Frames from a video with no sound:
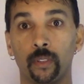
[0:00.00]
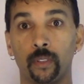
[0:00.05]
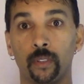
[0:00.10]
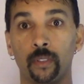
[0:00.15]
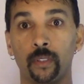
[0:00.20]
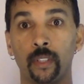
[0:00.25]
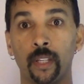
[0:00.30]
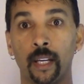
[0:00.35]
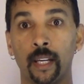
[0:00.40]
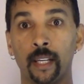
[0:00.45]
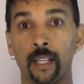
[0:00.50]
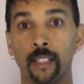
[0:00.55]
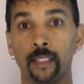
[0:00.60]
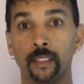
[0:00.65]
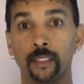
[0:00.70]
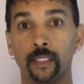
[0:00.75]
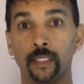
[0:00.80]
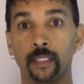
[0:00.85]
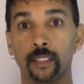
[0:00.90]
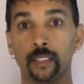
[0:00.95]
you
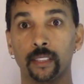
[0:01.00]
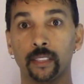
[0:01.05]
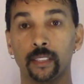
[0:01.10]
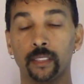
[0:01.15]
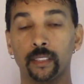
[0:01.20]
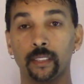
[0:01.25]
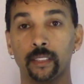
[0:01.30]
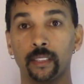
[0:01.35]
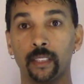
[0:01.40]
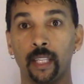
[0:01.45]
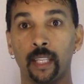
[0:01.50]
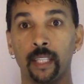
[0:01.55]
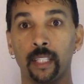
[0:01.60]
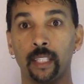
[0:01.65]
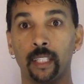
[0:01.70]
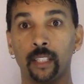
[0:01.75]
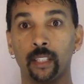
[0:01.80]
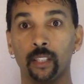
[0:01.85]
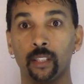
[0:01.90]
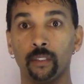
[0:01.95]
guys that's staying
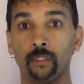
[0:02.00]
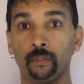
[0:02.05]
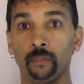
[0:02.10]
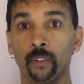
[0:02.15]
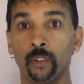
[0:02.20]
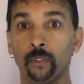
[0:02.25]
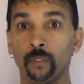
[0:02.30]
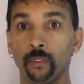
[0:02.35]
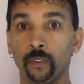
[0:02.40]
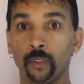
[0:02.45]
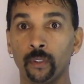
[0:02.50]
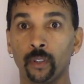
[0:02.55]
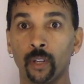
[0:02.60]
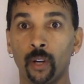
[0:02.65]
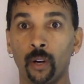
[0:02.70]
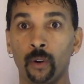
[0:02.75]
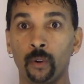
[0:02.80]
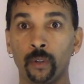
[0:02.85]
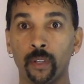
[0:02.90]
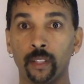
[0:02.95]
in real
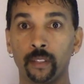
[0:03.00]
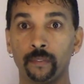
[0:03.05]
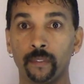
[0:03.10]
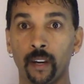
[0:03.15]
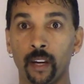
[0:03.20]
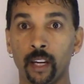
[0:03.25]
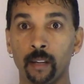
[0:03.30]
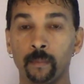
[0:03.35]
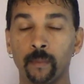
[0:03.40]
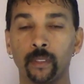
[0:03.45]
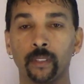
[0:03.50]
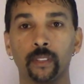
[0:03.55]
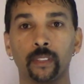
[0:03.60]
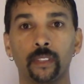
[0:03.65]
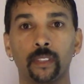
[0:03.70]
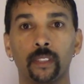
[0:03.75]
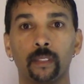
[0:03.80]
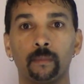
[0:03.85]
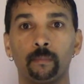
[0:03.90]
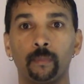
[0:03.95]
cold
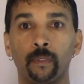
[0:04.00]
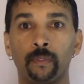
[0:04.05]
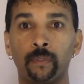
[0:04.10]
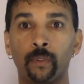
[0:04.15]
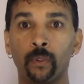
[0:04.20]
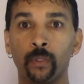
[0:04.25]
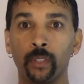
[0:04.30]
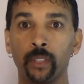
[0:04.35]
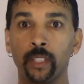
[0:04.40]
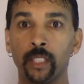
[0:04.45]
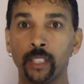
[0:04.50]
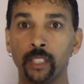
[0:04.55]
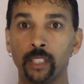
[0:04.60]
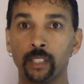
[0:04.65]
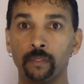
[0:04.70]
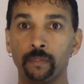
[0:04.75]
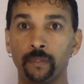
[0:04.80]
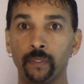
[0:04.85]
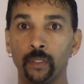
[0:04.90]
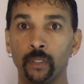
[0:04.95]
environments, before you get
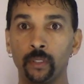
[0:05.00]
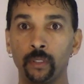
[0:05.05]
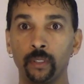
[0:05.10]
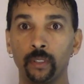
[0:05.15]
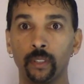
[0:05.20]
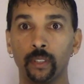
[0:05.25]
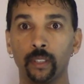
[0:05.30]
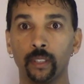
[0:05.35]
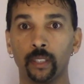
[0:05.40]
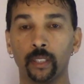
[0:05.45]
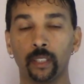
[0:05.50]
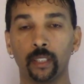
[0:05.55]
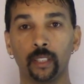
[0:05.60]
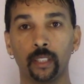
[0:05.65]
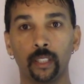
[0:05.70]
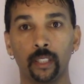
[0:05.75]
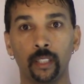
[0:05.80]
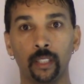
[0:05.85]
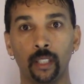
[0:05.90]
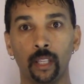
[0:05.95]
your flute,
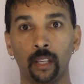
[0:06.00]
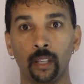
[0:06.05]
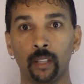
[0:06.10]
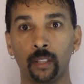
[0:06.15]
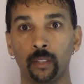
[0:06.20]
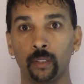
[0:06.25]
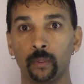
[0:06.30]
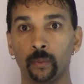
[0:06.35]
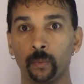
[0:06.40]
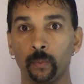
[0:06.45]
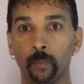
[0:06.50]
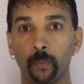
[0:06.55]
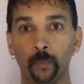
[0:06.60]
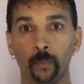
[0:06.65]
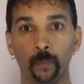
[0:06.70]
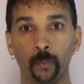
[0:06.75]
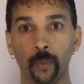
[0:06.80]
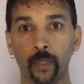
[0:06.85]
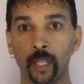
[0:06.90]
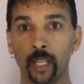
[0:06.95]
you know,
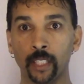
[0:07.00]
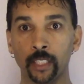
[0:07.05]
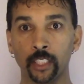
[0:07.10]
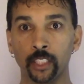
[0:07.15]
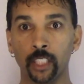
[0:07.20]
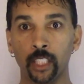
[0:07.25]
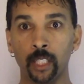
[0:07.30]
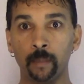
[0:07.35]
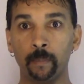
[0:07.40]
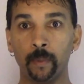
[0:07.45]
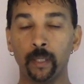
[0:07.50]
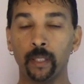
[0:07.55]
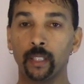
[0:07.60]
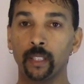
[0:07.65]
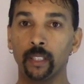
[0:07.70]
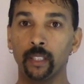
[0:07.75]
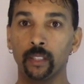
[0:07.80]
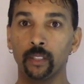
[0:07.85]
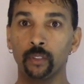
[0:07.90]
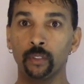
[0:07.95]
when I ship it,
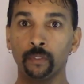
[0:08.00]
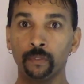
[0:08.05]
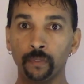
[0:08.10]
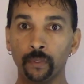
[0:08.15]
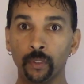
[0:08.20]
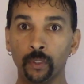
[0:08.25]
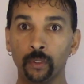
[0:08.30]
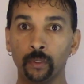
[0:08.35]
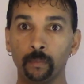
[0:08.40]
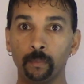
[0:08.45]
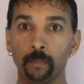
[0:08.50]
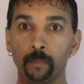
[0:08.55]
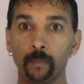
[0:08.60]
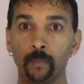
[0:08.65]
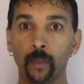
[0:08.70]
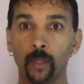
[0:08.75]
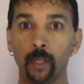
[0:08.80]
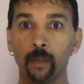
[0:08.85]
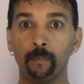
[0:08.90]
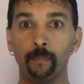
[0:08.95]
your flute
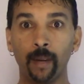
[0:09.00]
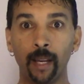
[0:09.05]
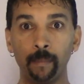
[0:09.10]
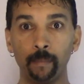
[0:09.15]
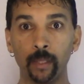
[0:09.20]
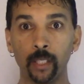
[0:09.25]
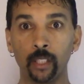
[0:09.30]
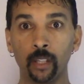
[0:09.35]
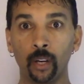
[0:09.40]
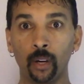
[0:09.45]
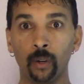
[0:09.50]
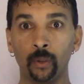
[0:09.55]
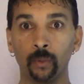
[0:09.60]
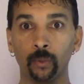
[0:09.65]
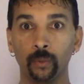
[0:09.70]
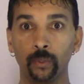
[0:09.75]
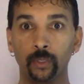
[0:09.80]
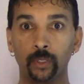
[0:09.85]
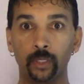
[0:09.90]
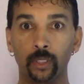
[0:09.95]
might be
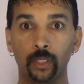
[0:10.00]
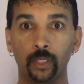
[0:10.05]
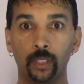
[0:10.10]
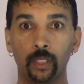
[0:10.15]
cold.